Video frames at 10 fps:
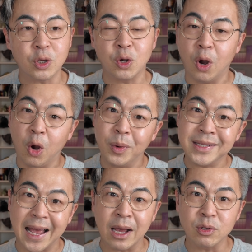so you're
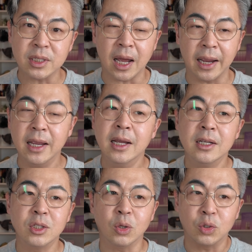always outside,
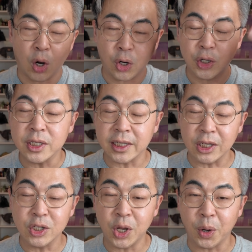so darker
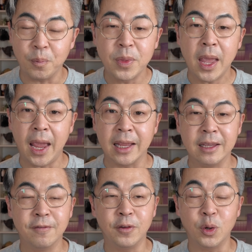skin tone.
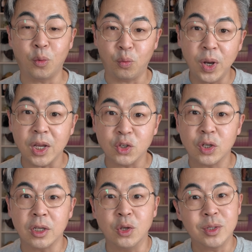And if you're
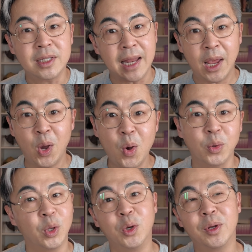rich, you stay
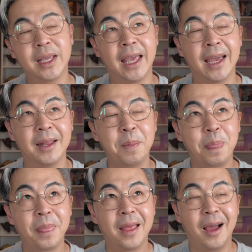home, you don't get
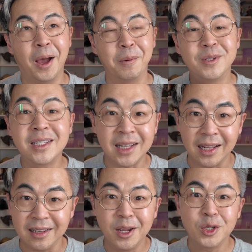uh,
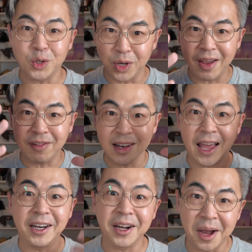sun so you have a
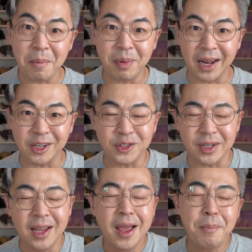lighter
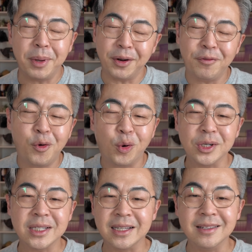complexion but of
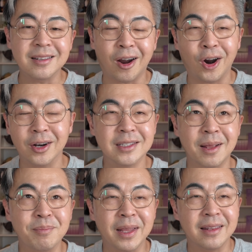course these are
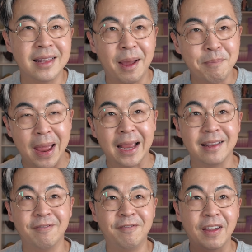something that back
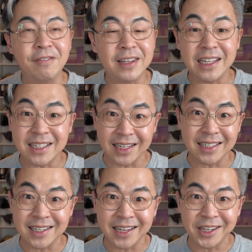in 50
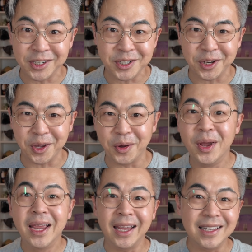60 years ago
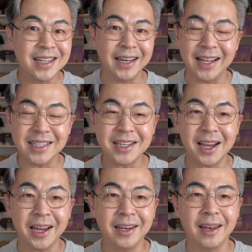in today's
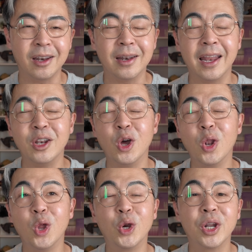time they, they no
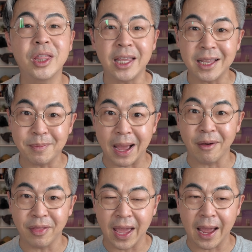longer think
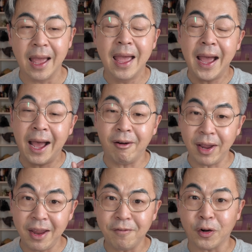about that
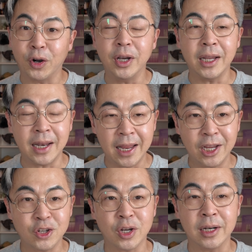however in
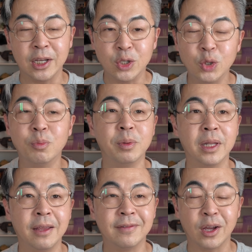asia they do
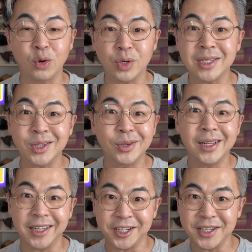believe that crystal
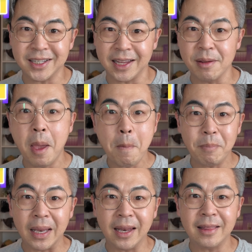clear skin
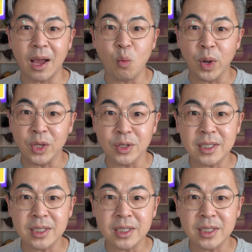meaning that when your